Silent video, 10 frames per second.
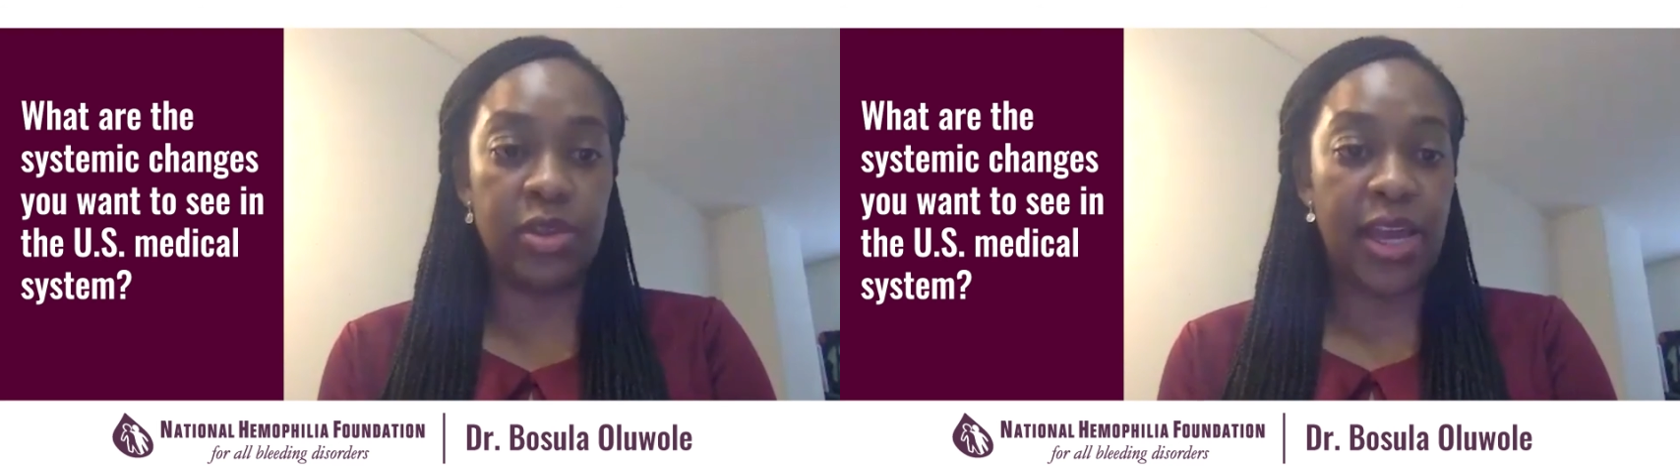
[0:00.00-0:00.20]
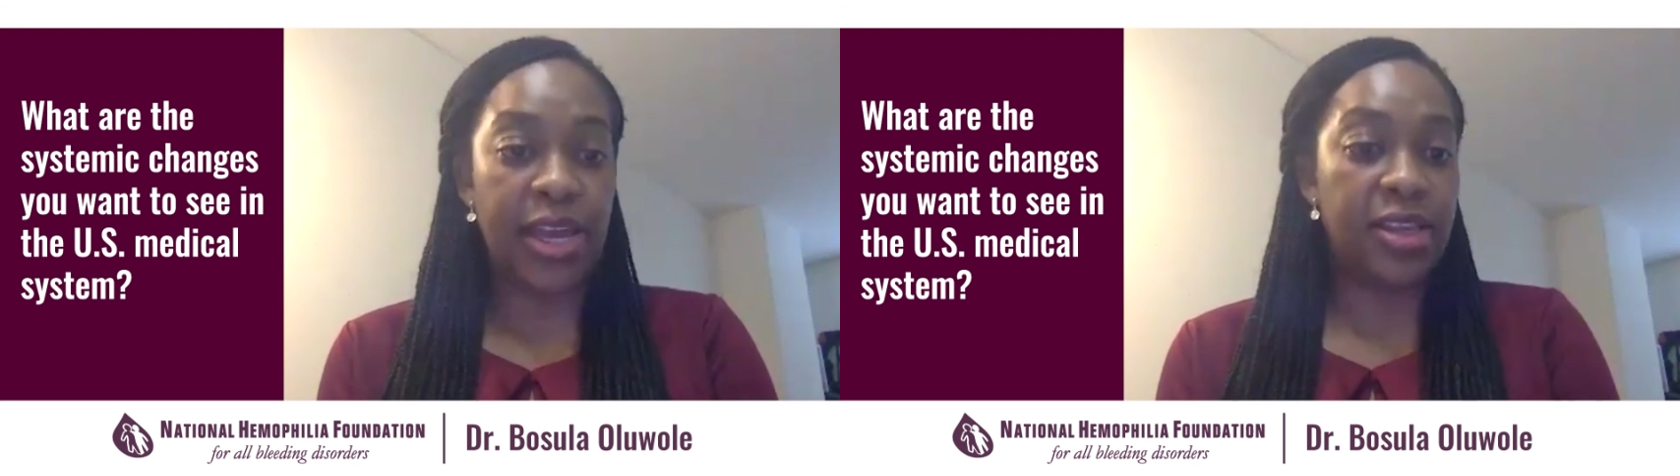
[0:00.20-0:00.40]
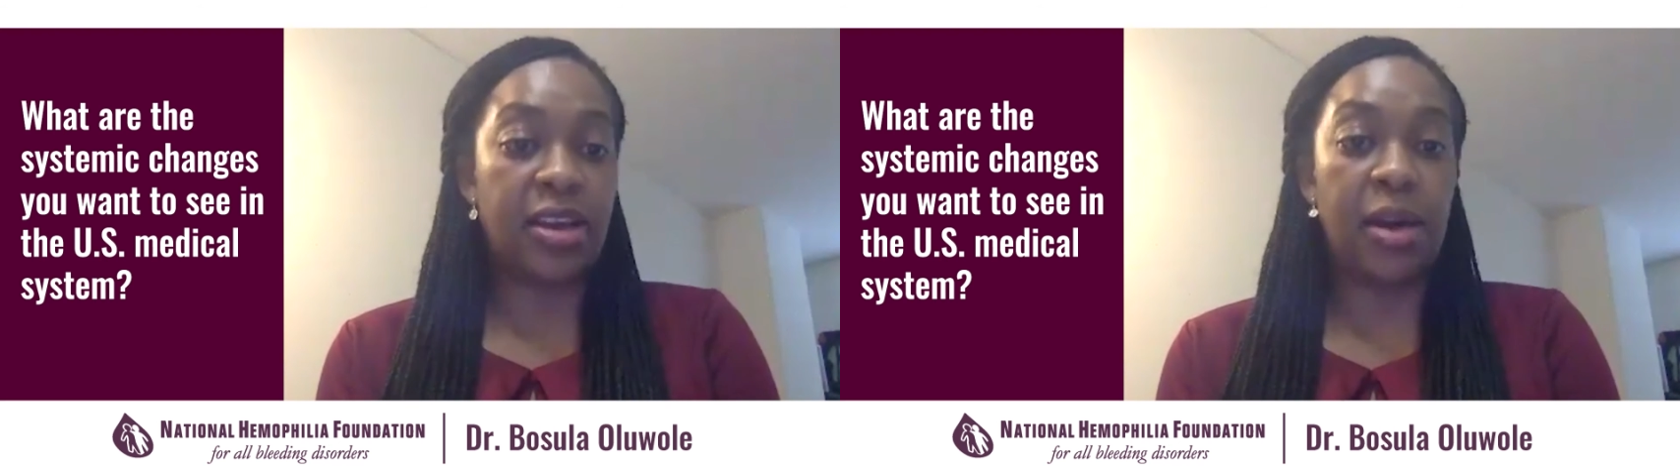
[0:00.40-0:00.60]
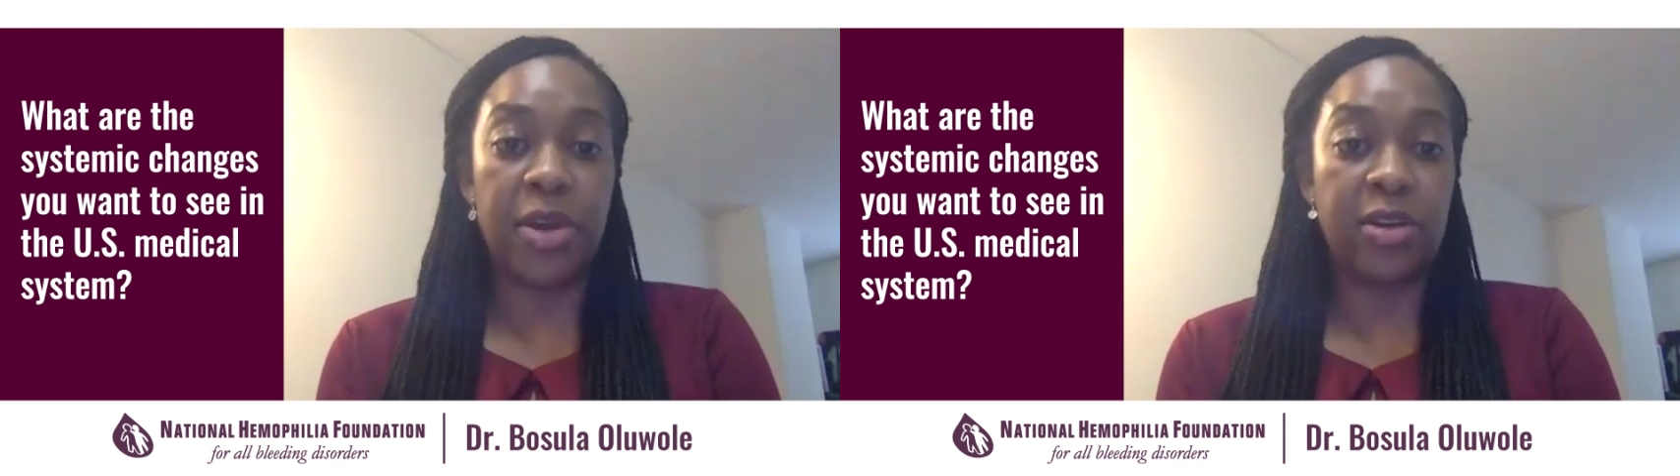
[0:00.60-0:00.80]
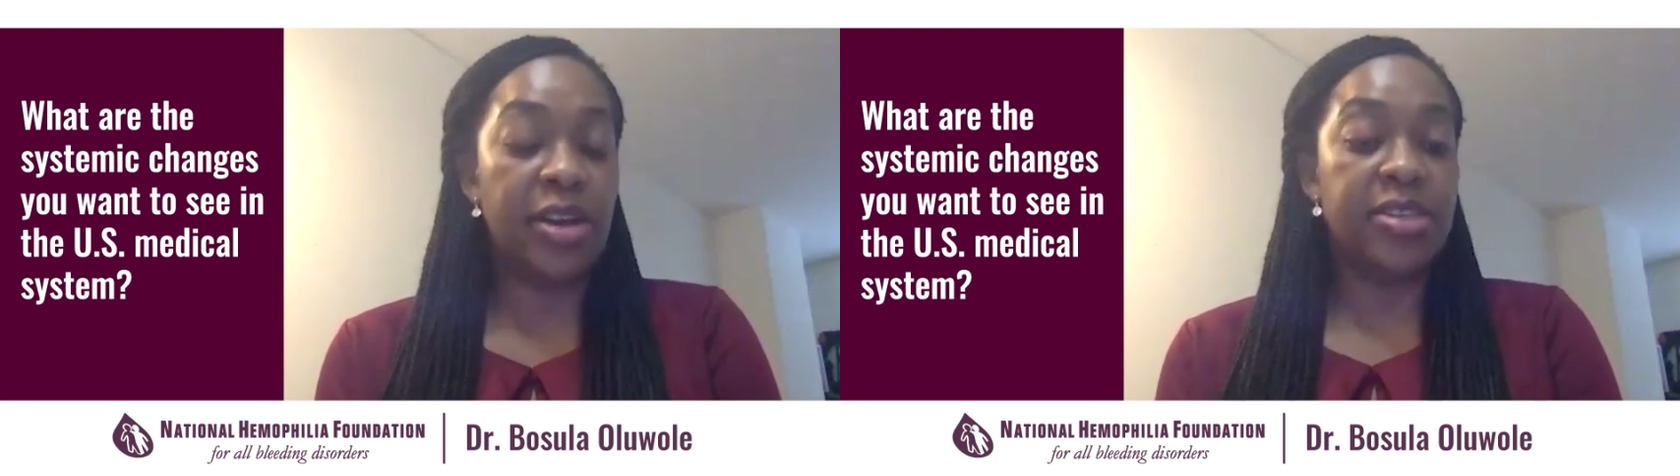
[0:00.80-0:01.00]
likely come
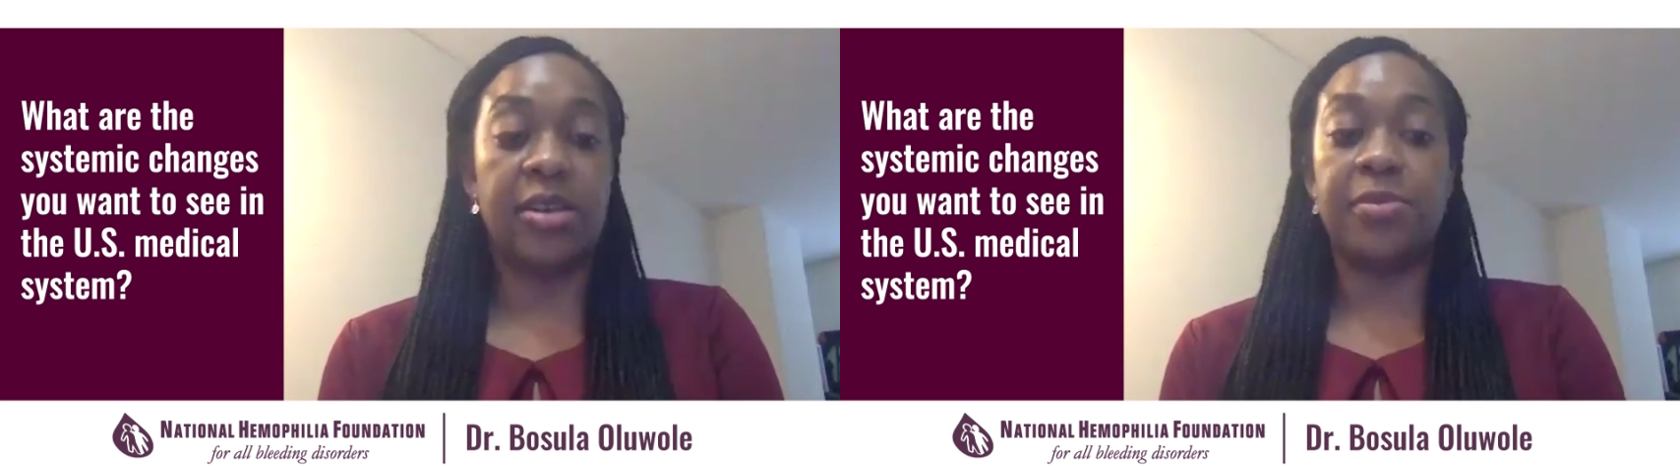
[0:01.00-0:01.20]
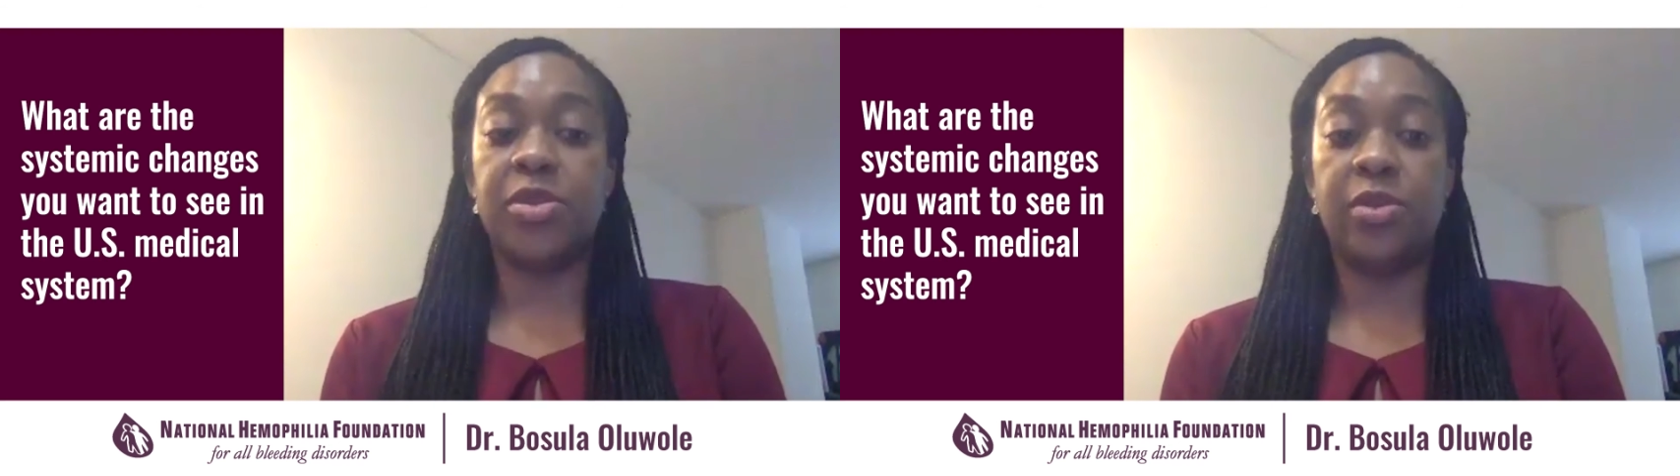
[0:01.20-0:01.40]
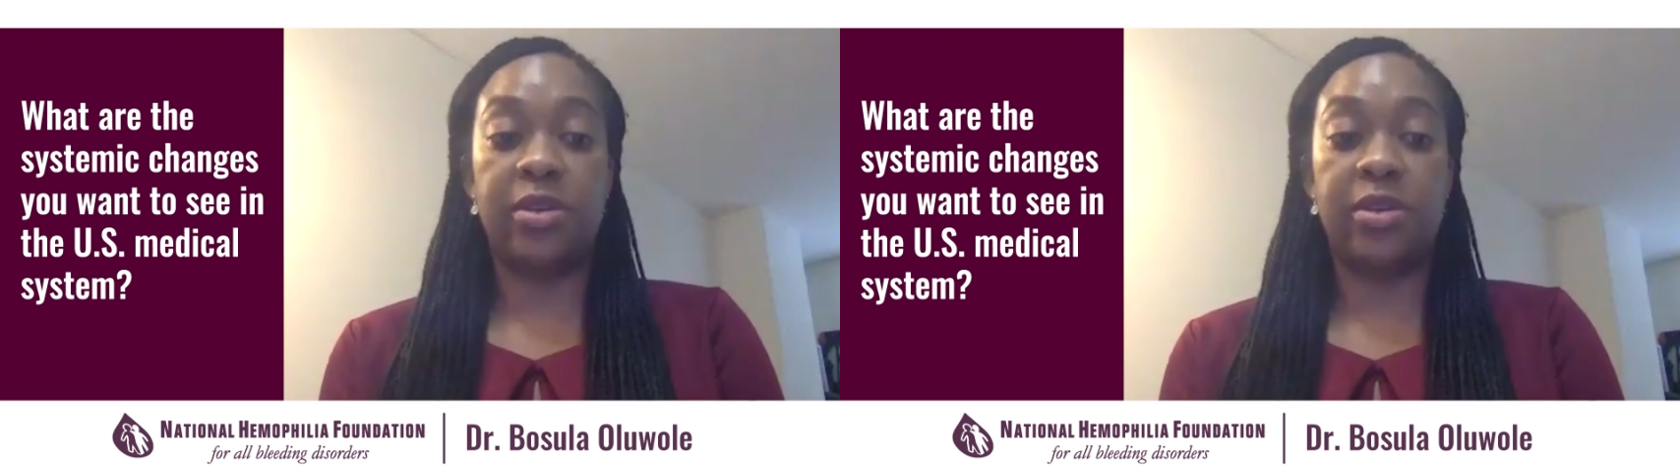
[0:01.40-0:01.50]
across some sort